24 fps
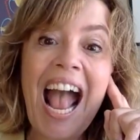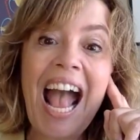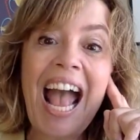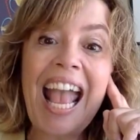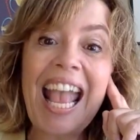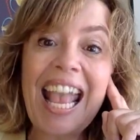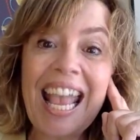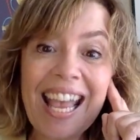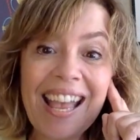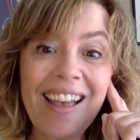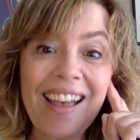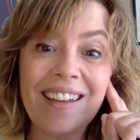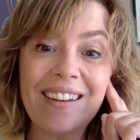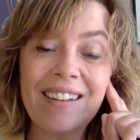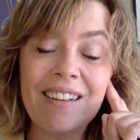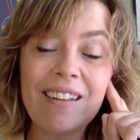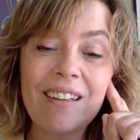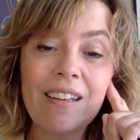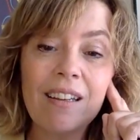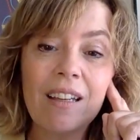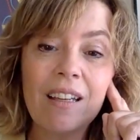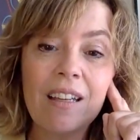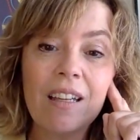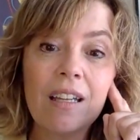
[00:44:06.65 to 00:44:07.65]
And
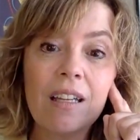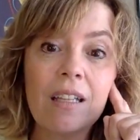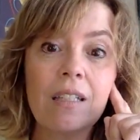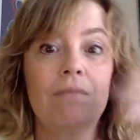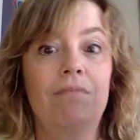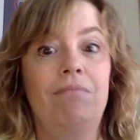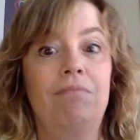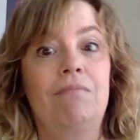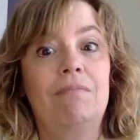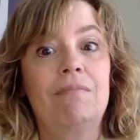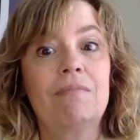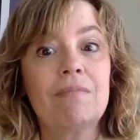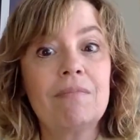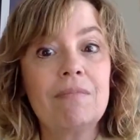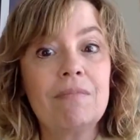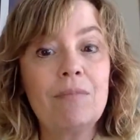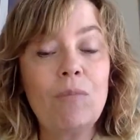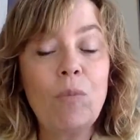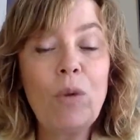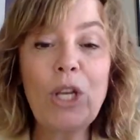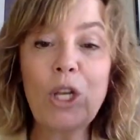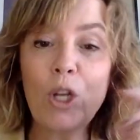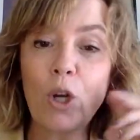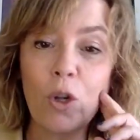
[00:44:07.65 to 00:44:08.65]

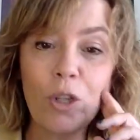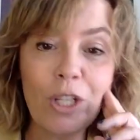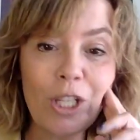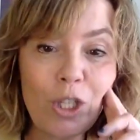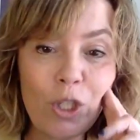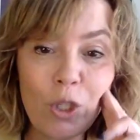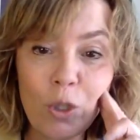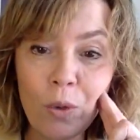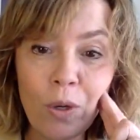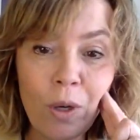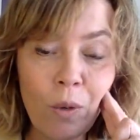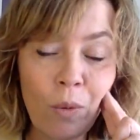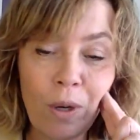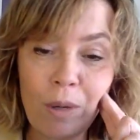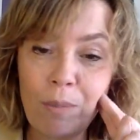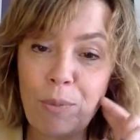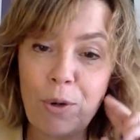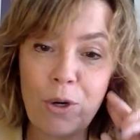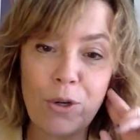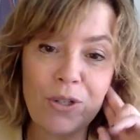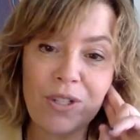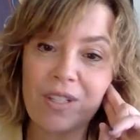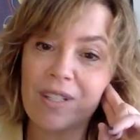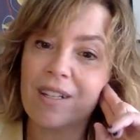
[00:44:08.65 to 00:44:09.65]
we could only do it one
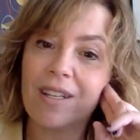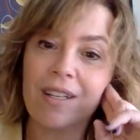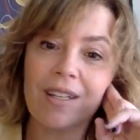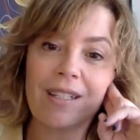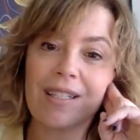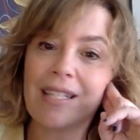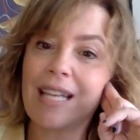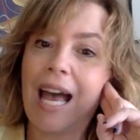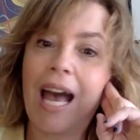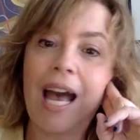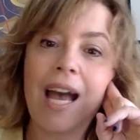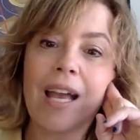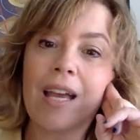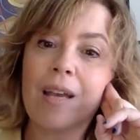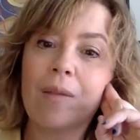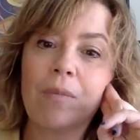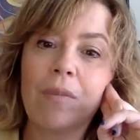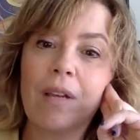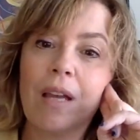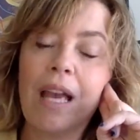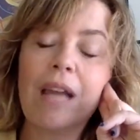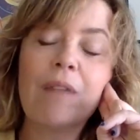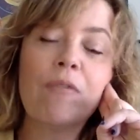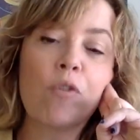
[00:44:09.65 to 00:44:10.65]
person at a time.
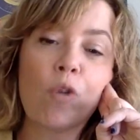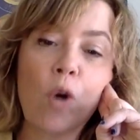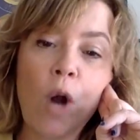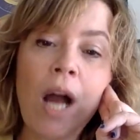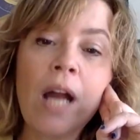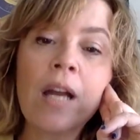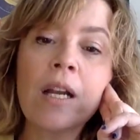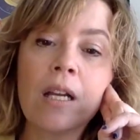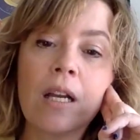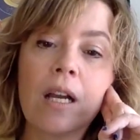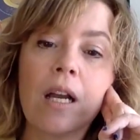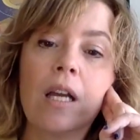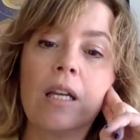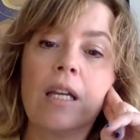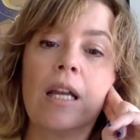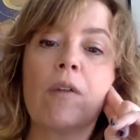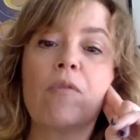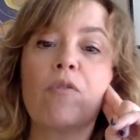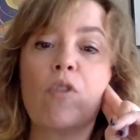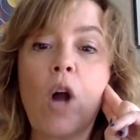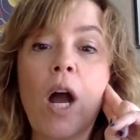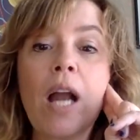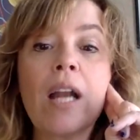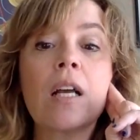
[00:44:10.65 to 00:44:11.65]
And
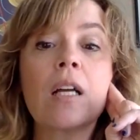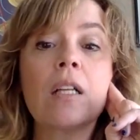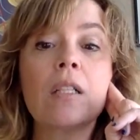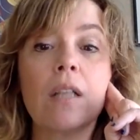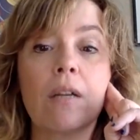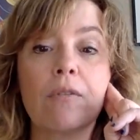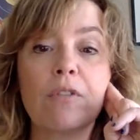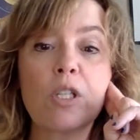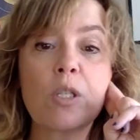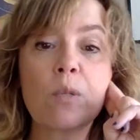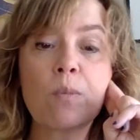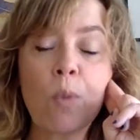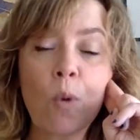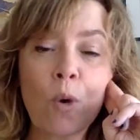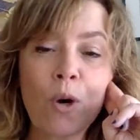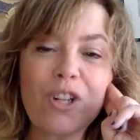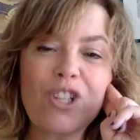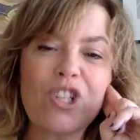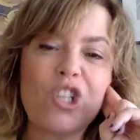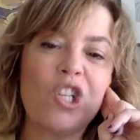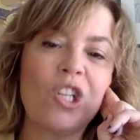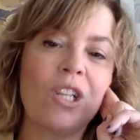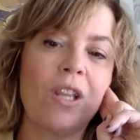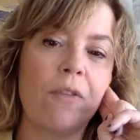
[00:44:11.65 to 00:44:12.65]
Veronica loves
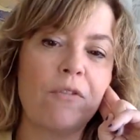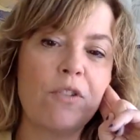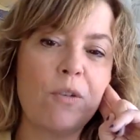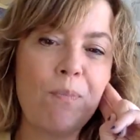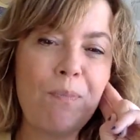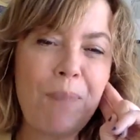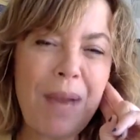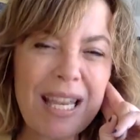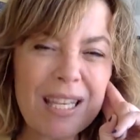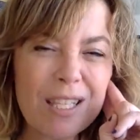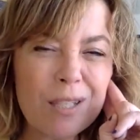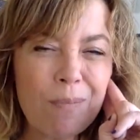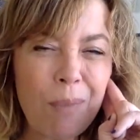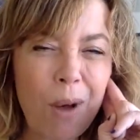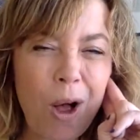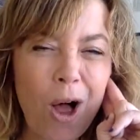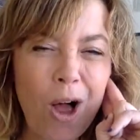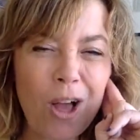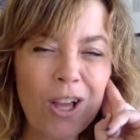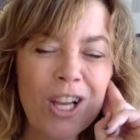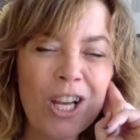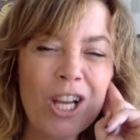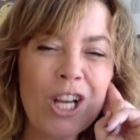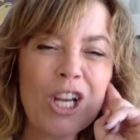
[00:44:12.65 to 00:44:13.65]
sports. She loves
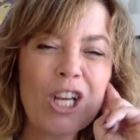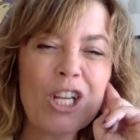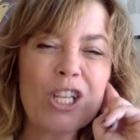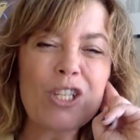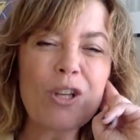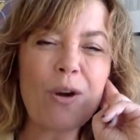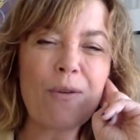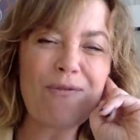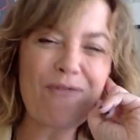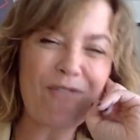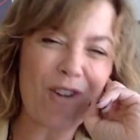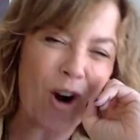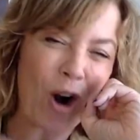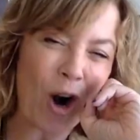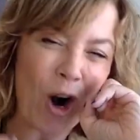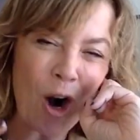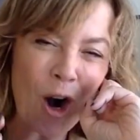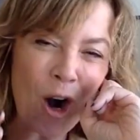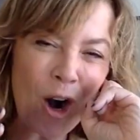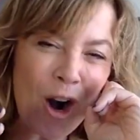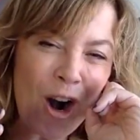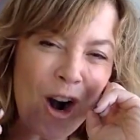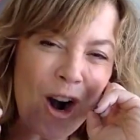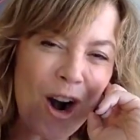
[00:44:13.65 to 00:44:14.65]
baseball. So for
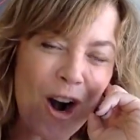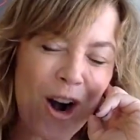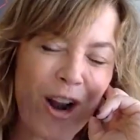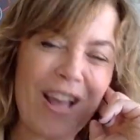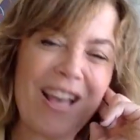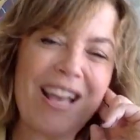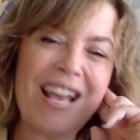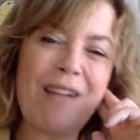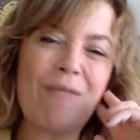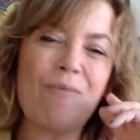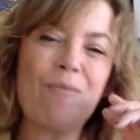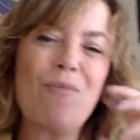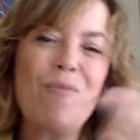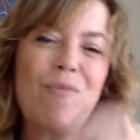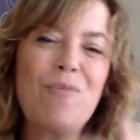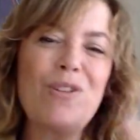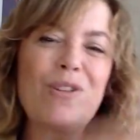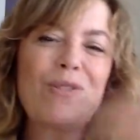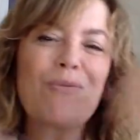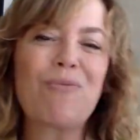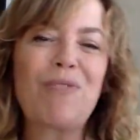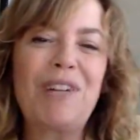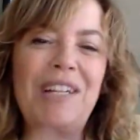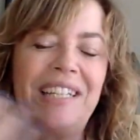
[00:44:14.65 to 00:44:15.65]
her, it
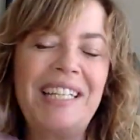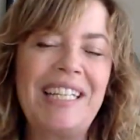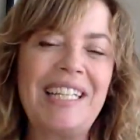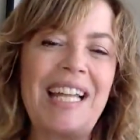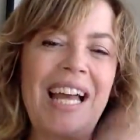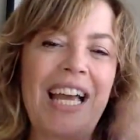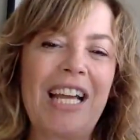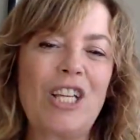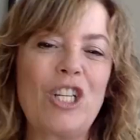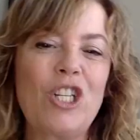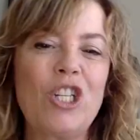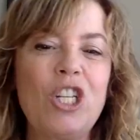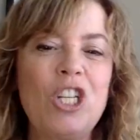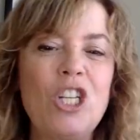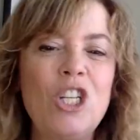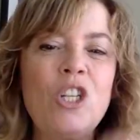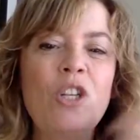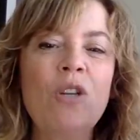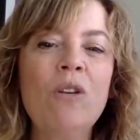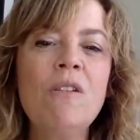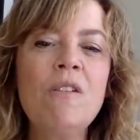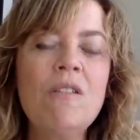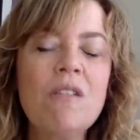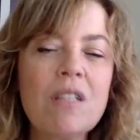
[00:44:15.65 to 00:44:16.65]
was really like she
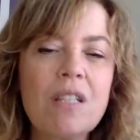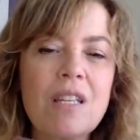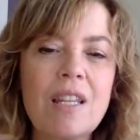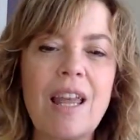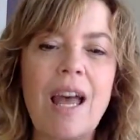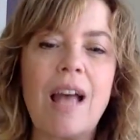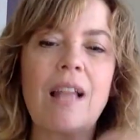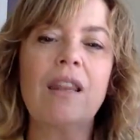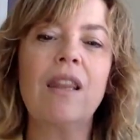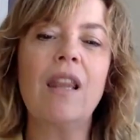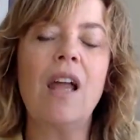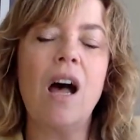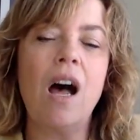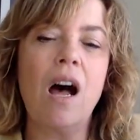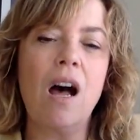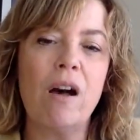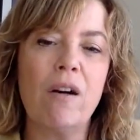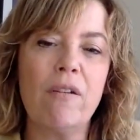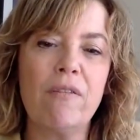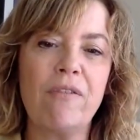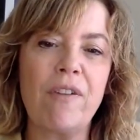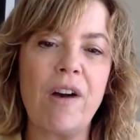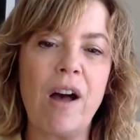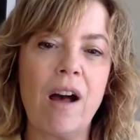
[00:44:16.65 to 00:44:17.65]
used that
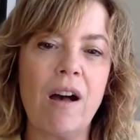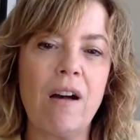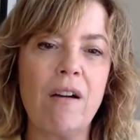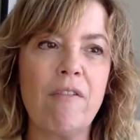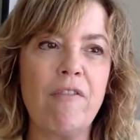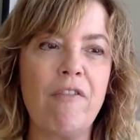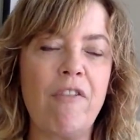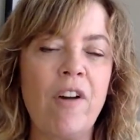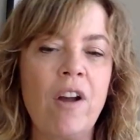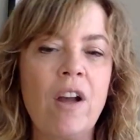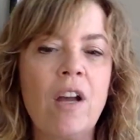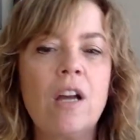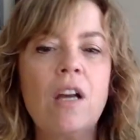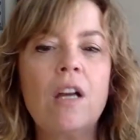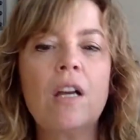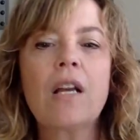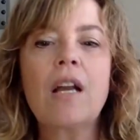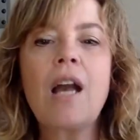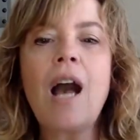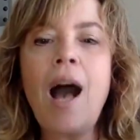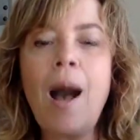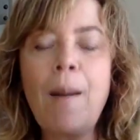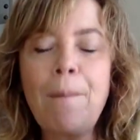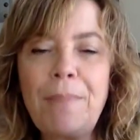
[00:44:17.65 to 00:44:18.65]
love of
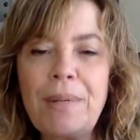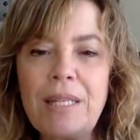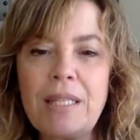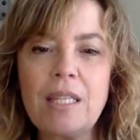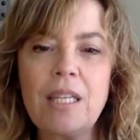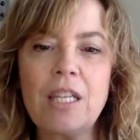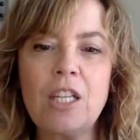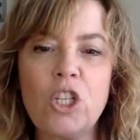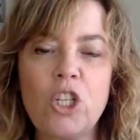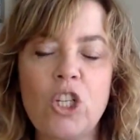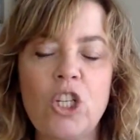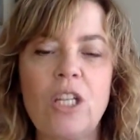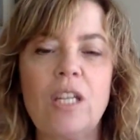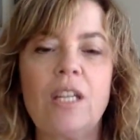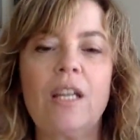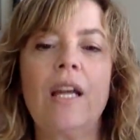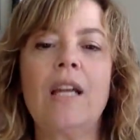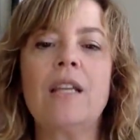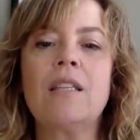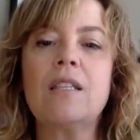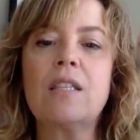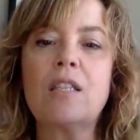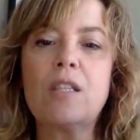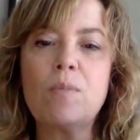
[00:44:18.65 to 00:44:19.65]
competition
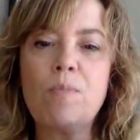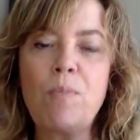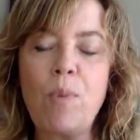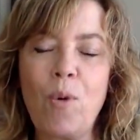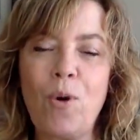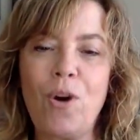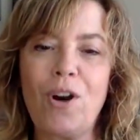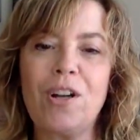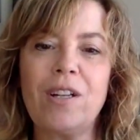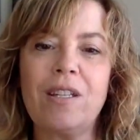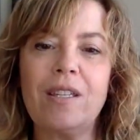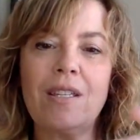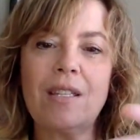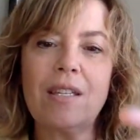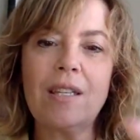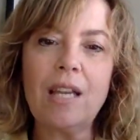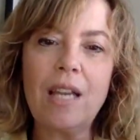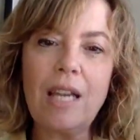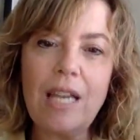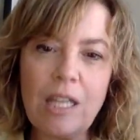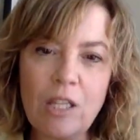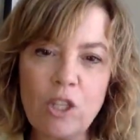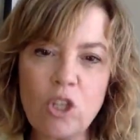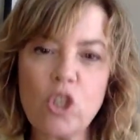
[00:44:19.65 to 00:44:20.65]
and sports
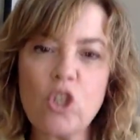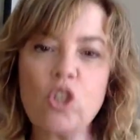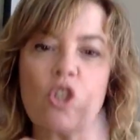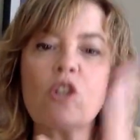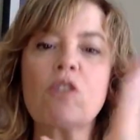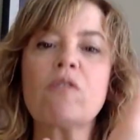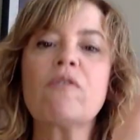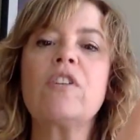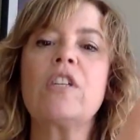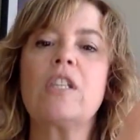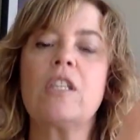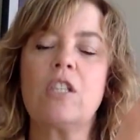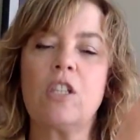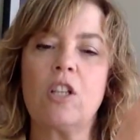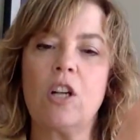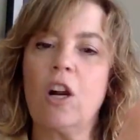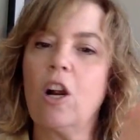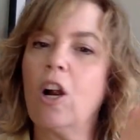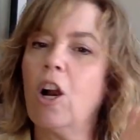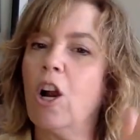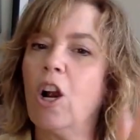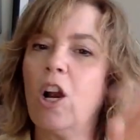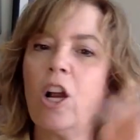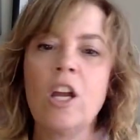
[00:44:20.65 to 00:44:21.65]
in service to
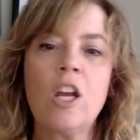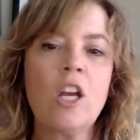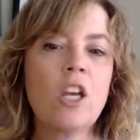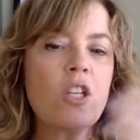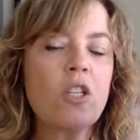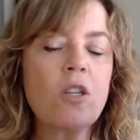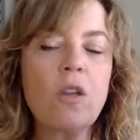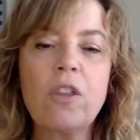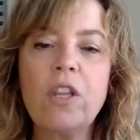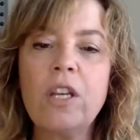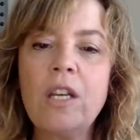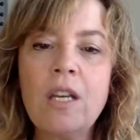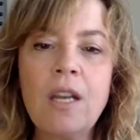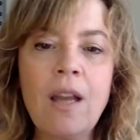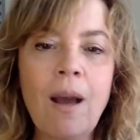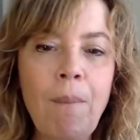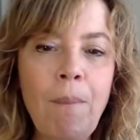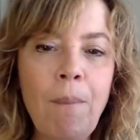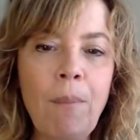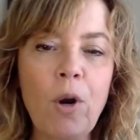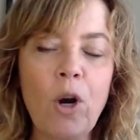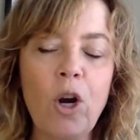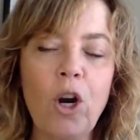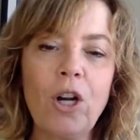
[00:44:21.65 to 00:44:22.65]
her. So the
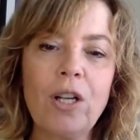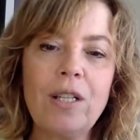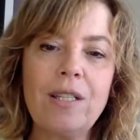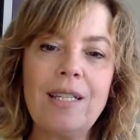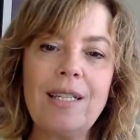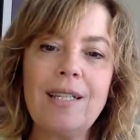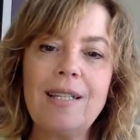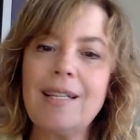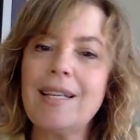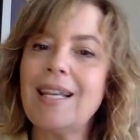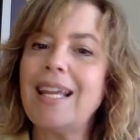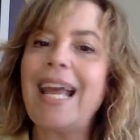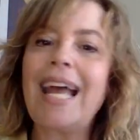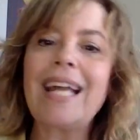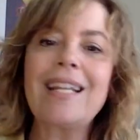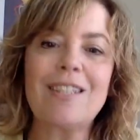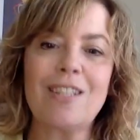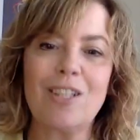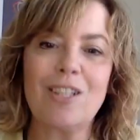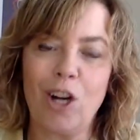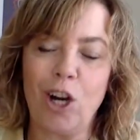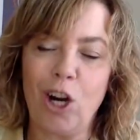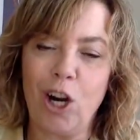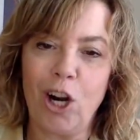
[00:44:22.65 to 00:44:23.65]
number didn't get
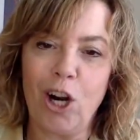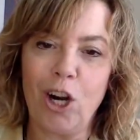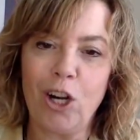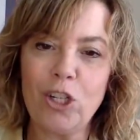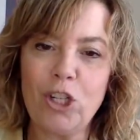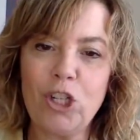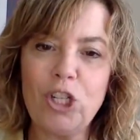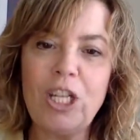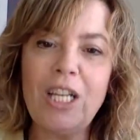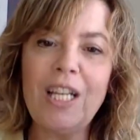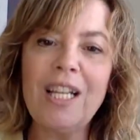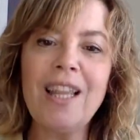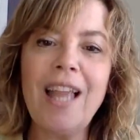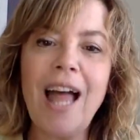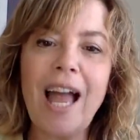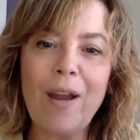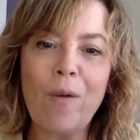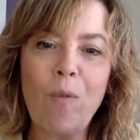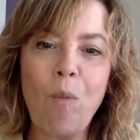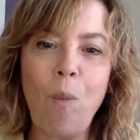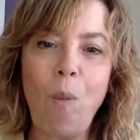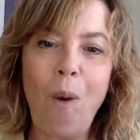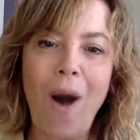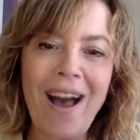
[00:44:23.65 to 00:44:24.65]
to her. She
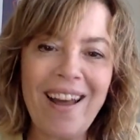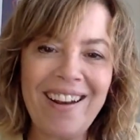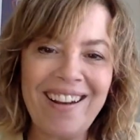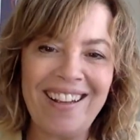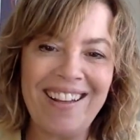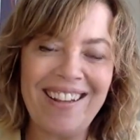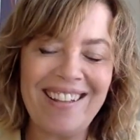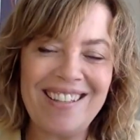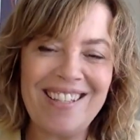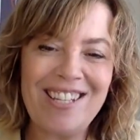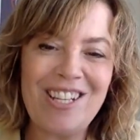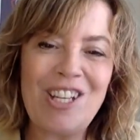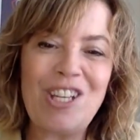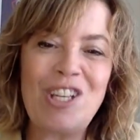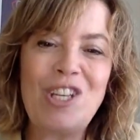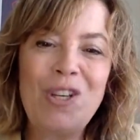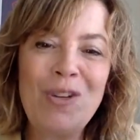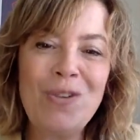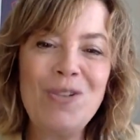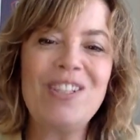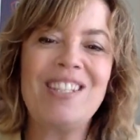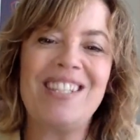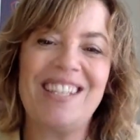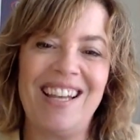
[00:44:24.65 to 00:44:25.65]
wanted to
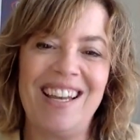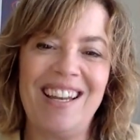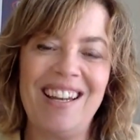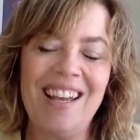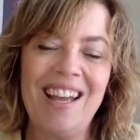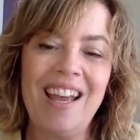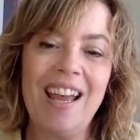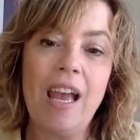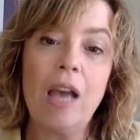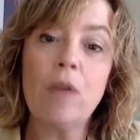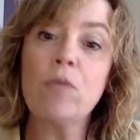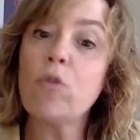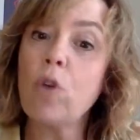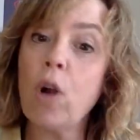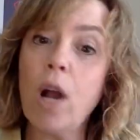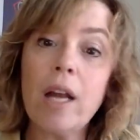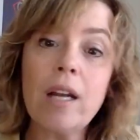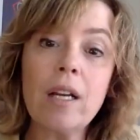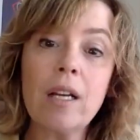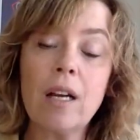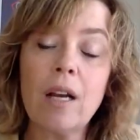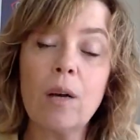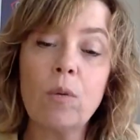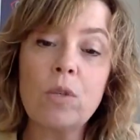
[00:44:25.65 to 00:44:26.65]
use it. And
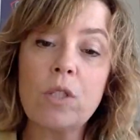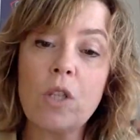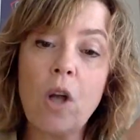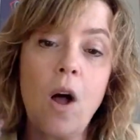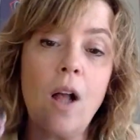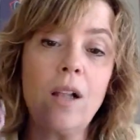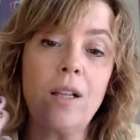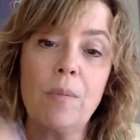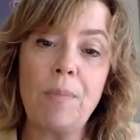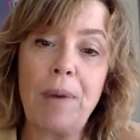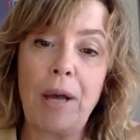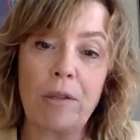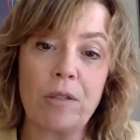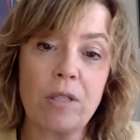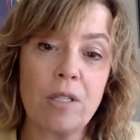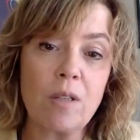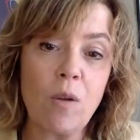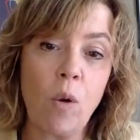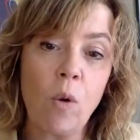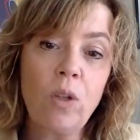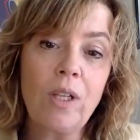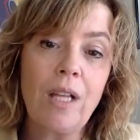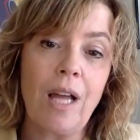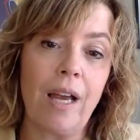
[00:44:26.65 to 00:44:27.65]
Veronica was all about
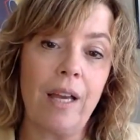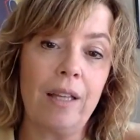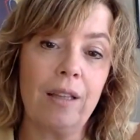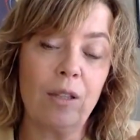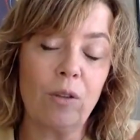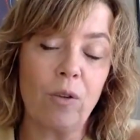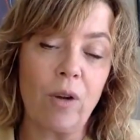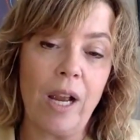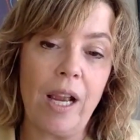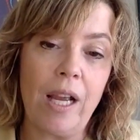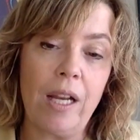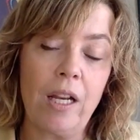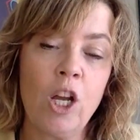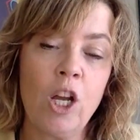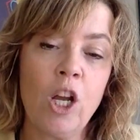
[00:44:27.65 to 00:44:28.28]
soul line, Lorraine.